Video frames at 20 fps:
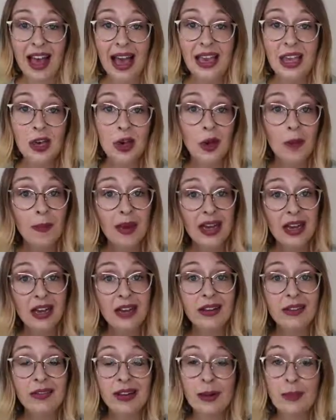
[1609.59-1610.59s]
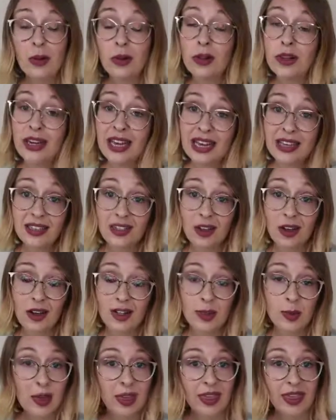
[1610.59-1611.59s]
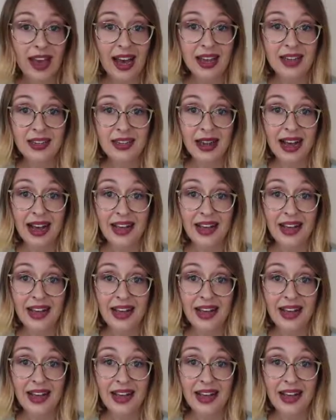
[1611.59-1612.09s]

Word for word: And you can make a lovely bolognese sauce with that.